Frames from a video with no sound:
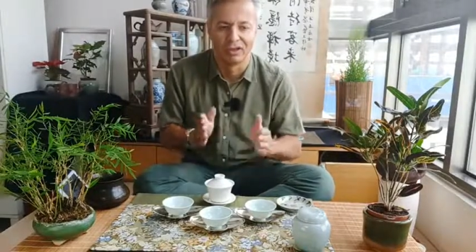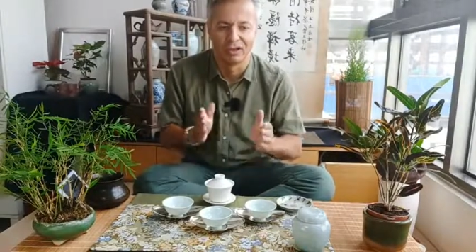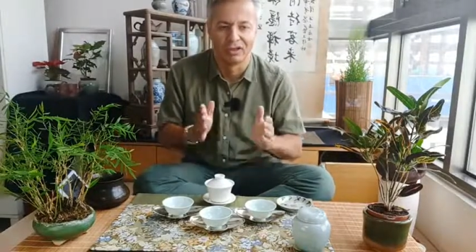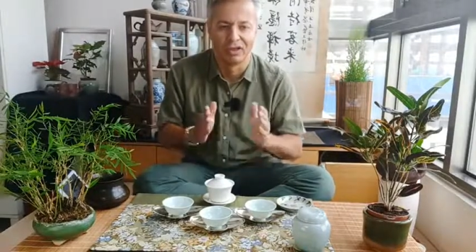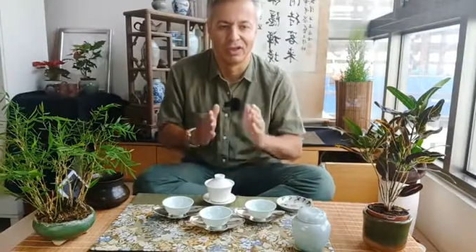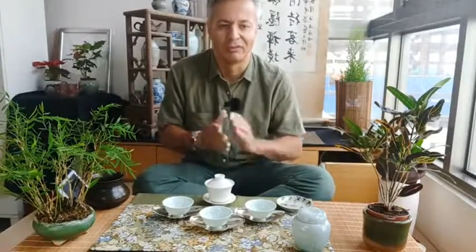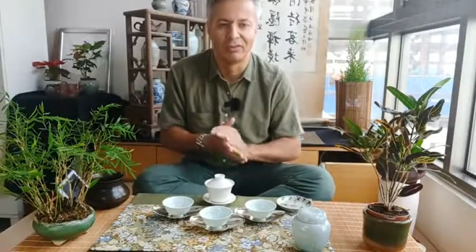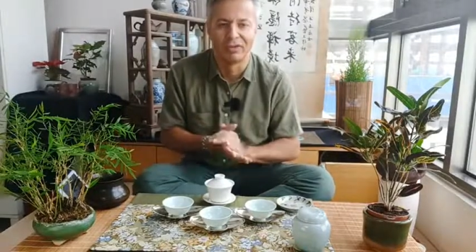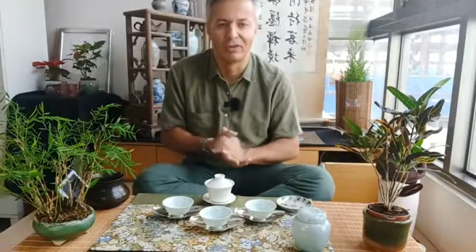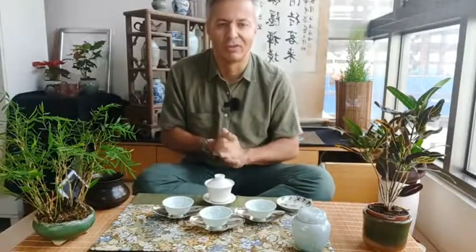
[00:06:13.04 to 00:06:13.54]

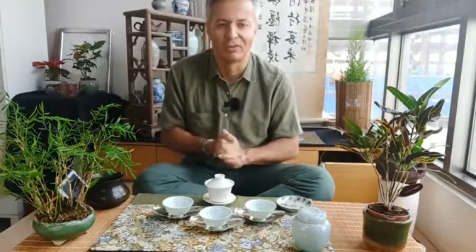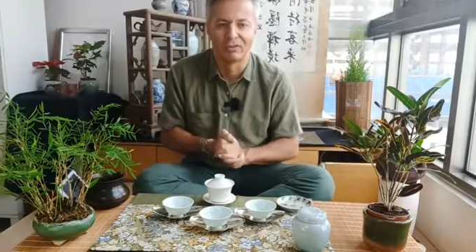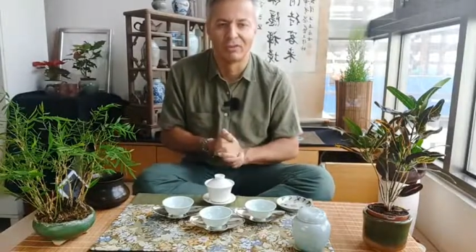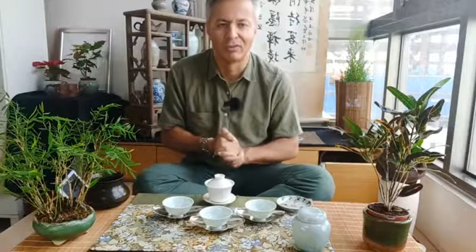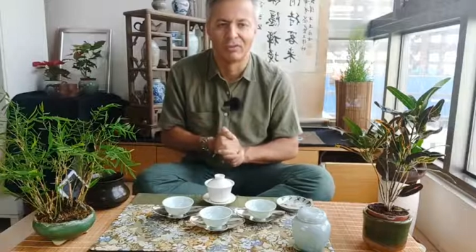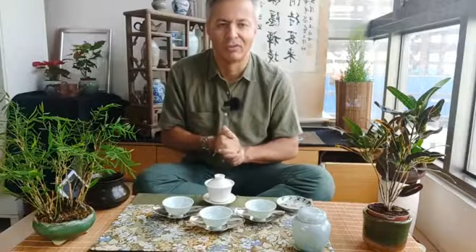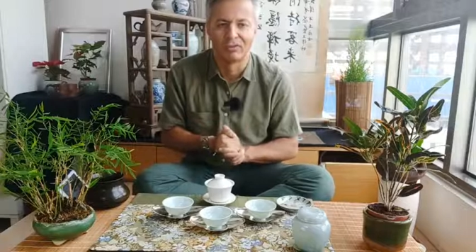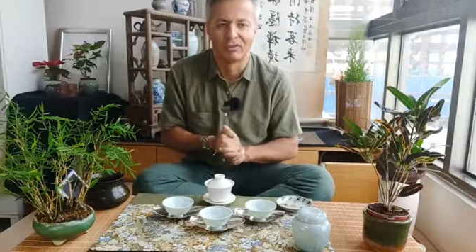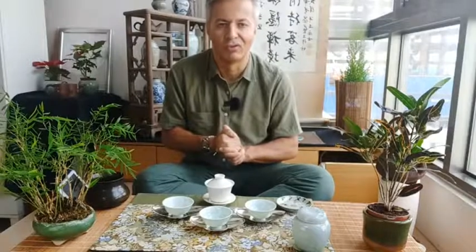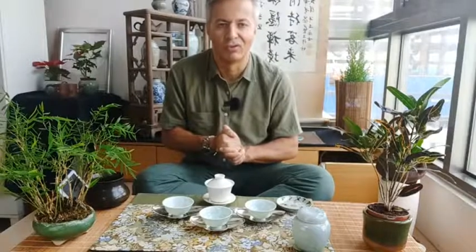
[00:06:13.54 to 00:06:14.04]
Let me
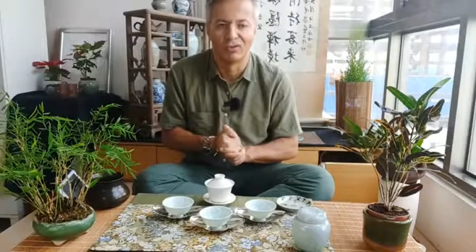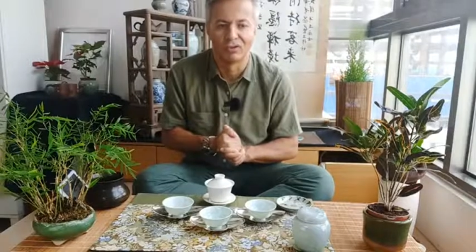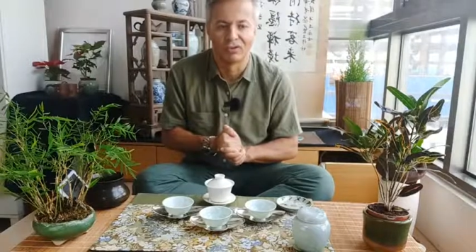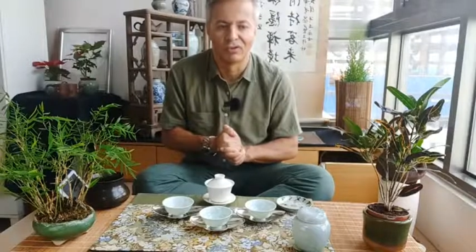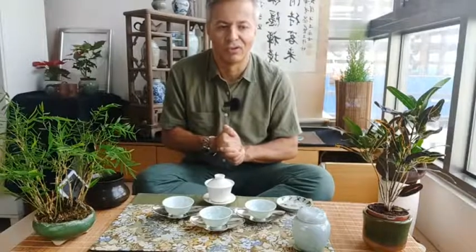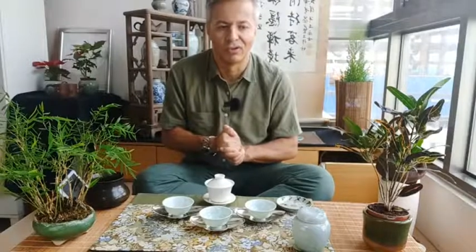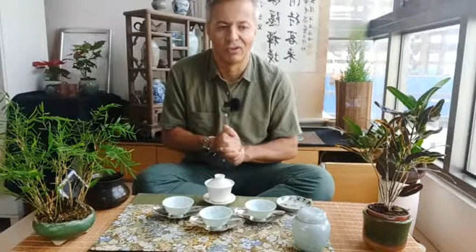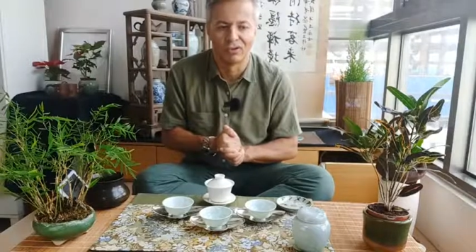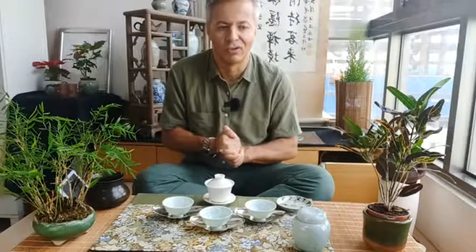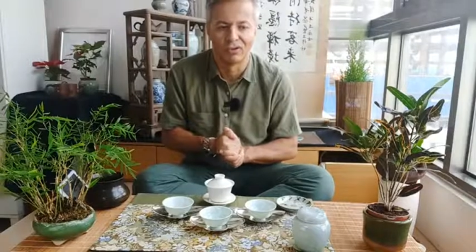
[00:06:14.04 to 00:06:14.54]
also
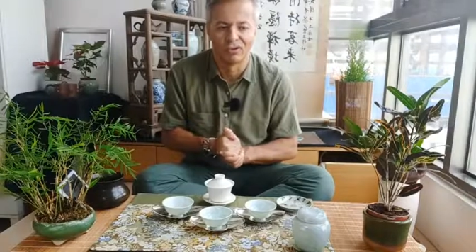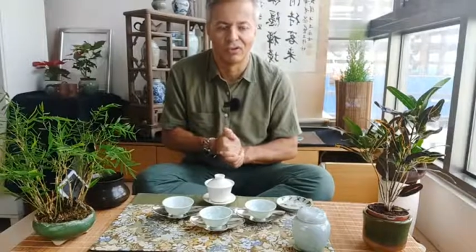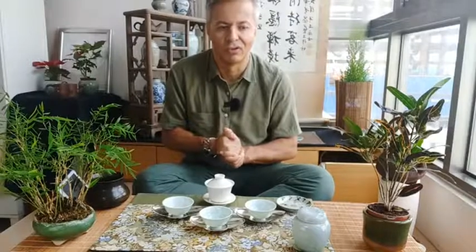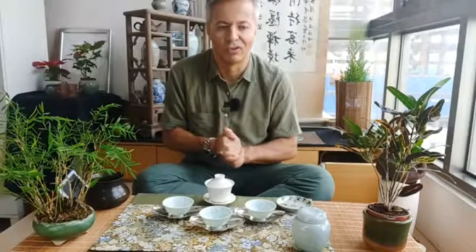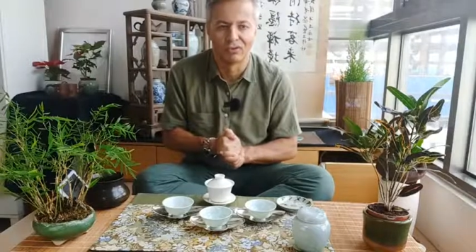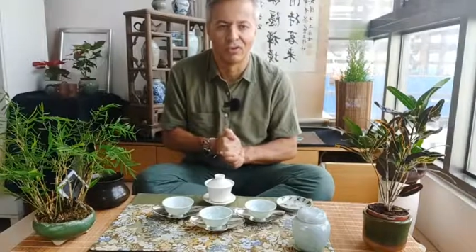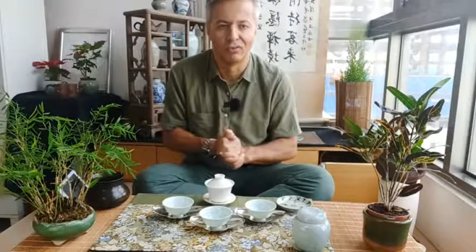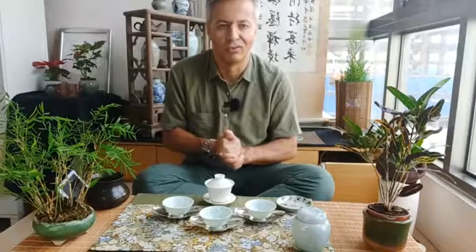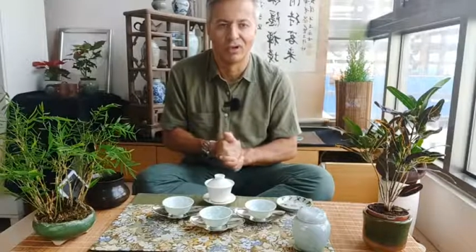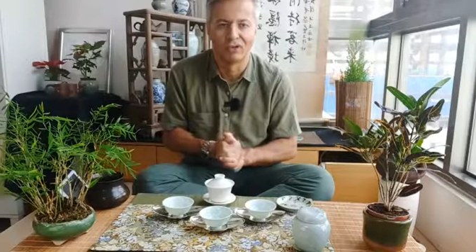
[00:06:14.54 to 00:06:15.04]

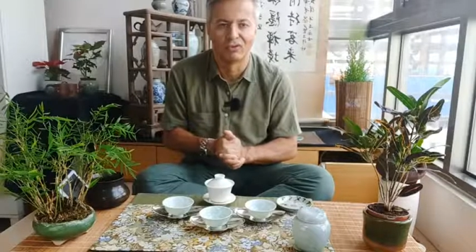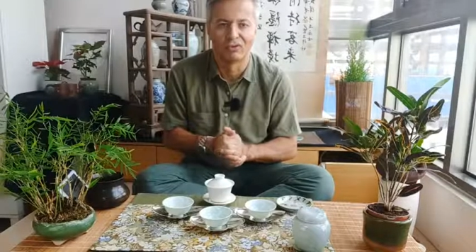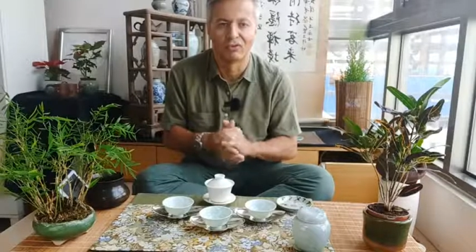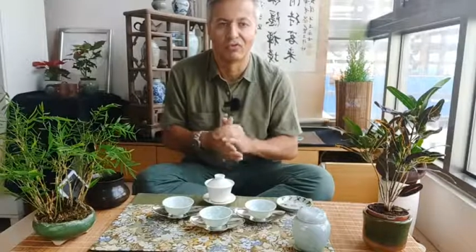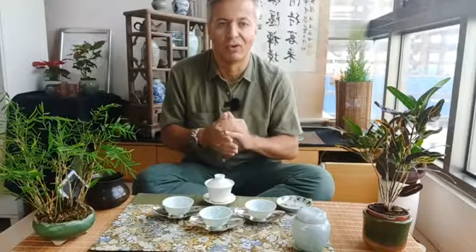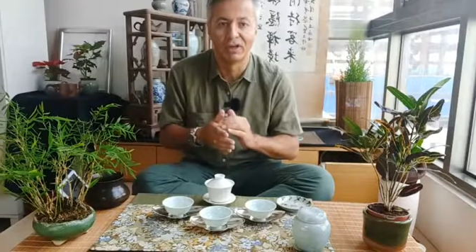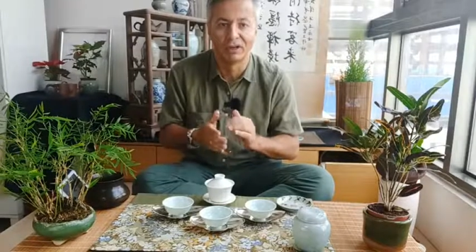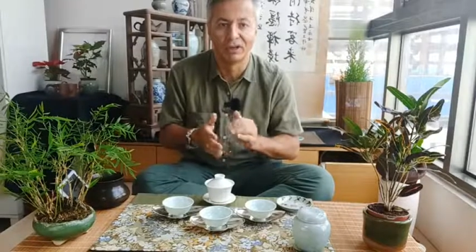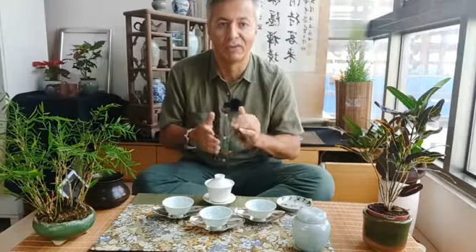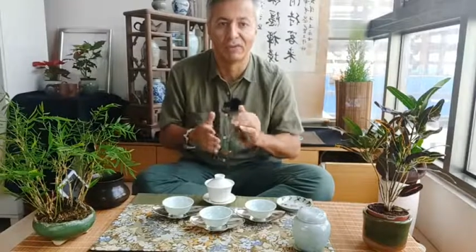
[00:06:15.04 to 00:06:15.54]
go back to
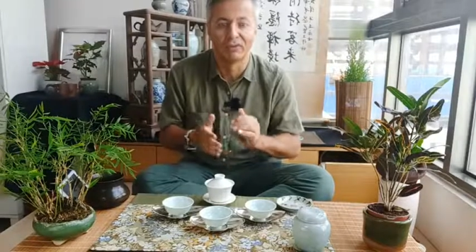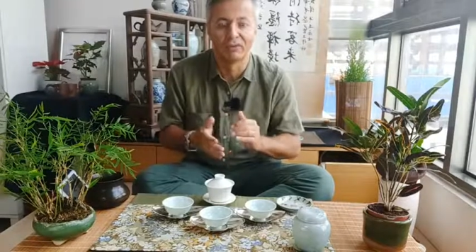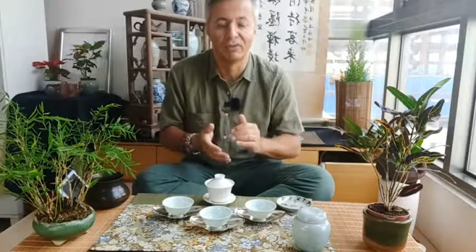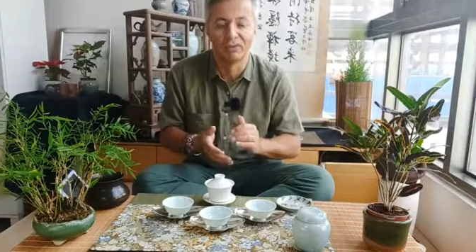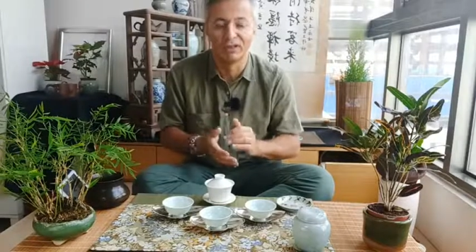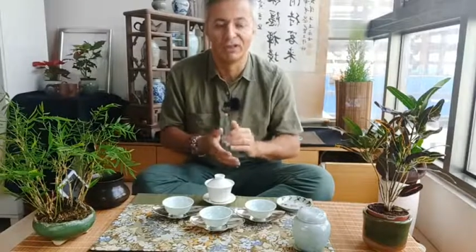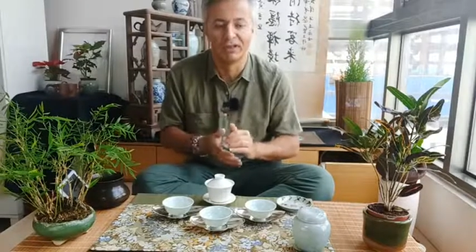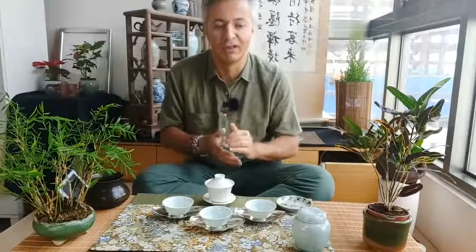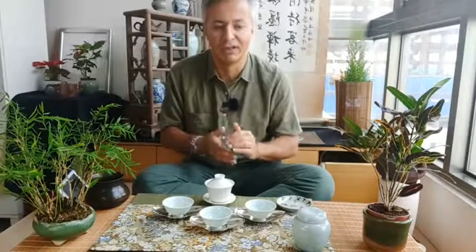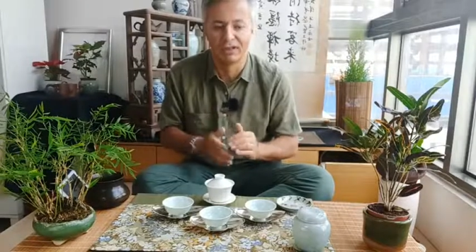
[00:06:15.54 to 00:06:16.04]
what is
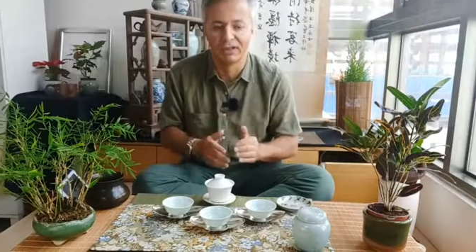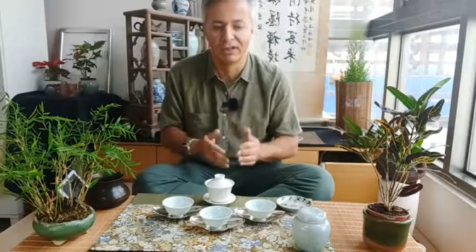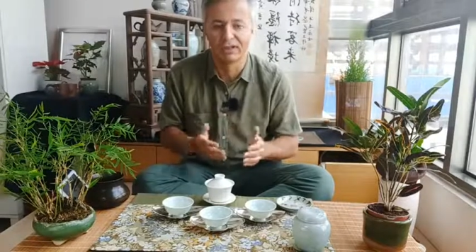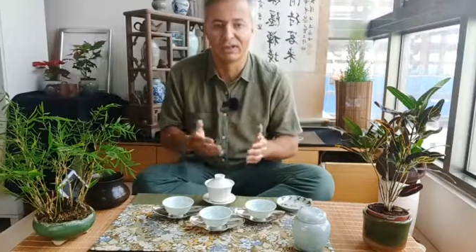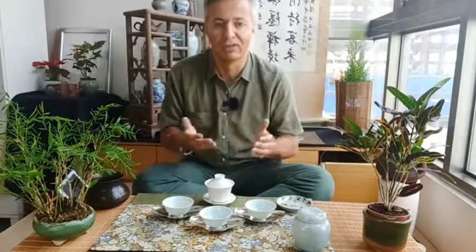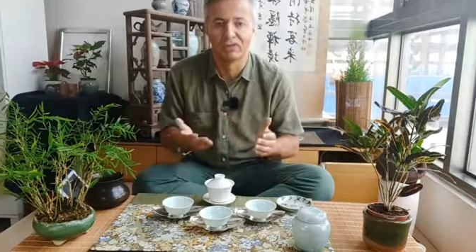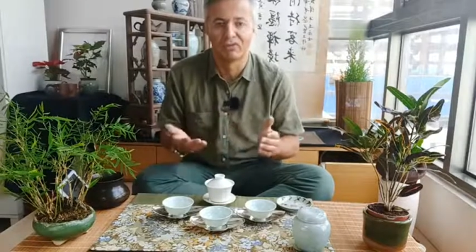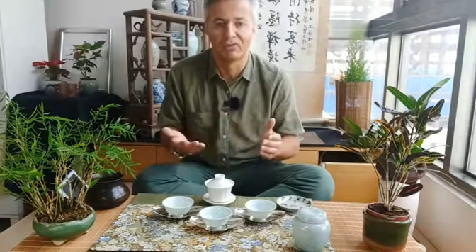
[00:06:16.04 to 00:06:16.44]
green tea.